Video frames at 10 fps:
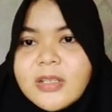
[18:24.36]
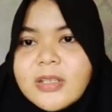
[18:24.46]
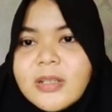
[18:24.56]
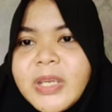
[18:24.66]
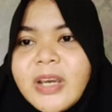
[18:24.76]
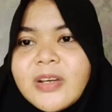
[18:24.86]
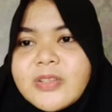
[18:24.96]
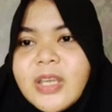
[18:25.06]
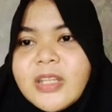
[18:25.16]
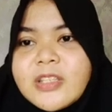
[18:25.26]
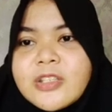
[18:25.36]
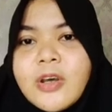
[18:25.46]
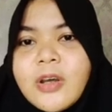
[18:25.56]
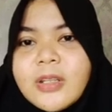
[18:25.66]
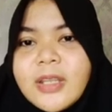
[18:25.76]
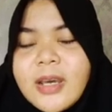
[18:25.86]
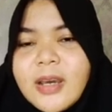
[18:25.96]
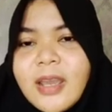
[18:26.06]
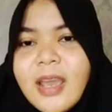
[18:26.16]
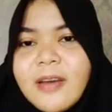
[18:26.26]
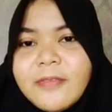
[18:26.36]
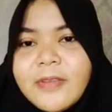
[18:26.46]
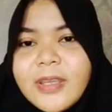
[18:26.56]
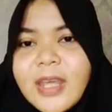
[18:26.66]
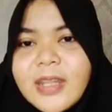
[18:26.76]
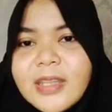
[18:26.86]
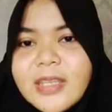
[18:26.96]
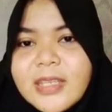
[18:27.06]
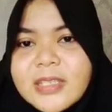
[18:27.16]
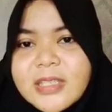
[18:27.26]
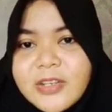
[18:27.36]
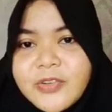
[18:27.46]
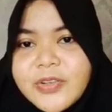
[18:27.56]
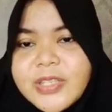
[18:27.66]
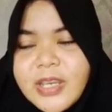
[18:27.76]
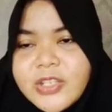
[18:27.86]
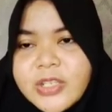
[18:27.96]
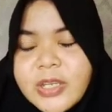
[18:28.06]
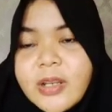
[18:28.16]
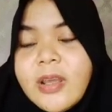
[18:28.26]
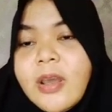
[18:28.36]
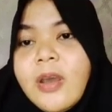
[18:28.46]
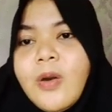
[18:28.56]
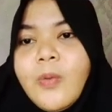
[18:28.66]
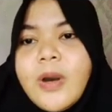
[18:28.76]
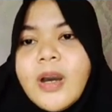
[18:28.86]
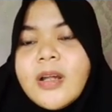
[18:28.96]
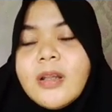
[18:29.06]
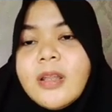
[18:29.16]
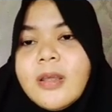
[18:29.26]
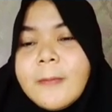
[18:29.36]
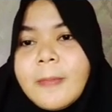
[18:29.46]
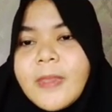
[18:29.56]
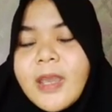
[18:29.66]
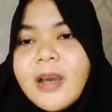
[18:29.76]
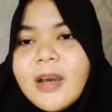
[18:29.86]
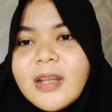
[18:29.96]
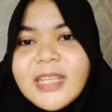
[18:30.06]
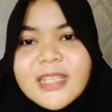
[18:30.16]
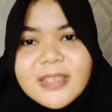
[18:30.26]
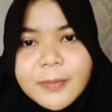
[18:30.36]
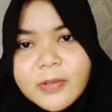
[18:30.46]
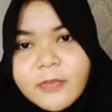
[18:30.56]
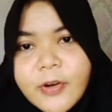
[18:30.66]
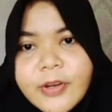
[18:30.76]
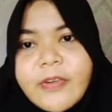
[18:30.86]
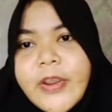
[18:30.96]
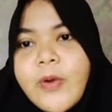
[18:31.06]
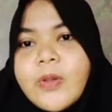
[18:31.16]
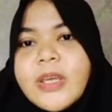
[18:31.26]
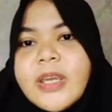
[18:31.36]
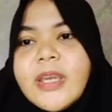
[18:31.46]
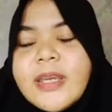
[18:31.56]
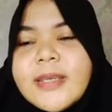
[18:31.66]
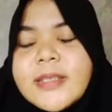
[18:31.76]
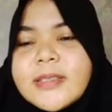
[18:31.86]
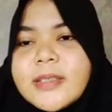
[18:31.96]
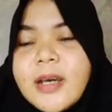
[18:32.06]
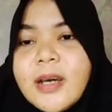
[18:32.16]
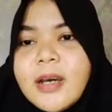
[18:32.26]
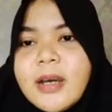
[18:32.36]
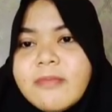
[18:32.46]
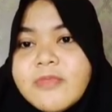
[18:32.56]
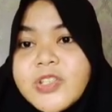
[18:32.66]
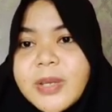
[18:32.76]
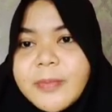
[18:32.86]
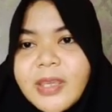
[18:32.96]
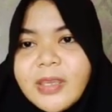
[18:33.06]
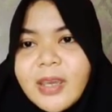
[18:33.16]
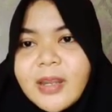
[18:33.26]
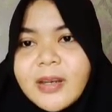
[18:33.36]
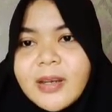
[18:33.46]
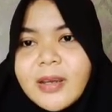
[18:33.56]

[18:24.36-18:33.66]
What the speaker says: because it's not having the standardization. Well, the example for Creole is Jamaican